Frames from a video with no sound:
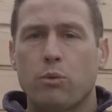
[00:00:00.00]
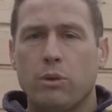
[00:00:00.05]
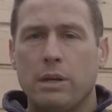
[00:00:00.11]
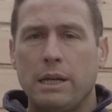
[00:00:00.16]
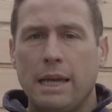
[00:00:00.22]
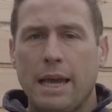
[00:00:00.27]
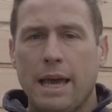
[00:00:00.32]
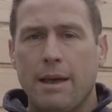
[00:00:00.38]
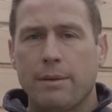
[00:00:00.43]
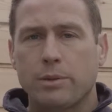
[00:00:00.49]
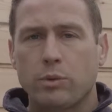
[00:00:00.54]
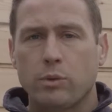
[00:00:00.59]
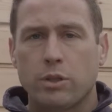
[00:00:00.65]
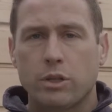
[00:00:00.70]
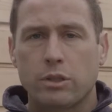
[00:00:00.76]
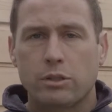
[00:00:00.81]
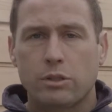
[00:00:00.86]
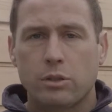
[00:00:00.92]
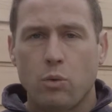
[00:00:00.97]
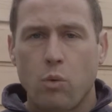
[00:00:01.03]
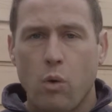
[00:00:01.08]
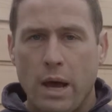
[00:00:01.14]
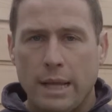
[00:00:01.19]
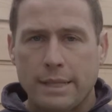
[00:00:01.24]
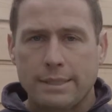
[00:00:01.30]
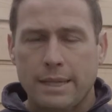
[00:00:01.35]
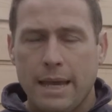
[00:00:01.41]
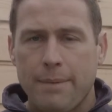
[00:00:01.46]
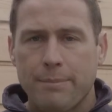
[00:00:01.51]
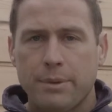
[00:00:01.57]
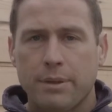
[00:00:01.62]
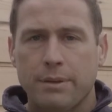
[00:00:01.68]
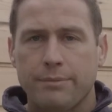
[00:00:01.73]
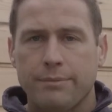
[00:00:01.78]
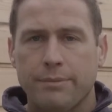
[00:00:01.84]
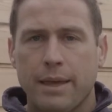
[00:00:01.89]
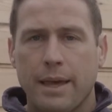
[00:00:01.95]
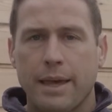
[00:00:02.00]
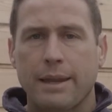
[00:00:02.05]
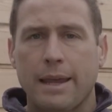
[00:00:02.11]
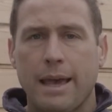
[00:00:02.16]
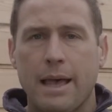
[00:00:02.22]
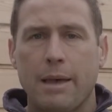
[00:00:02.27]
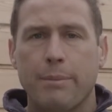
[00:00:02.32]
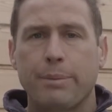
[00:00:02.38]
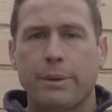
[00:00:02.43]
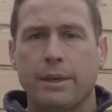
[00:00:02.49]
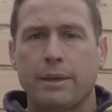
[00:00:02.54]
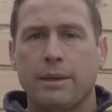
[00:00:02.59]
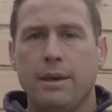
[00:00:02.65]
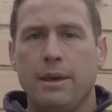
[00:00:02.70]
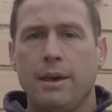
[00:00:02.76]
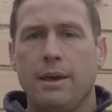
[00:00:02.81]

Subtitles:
really helps with your squat depth and helping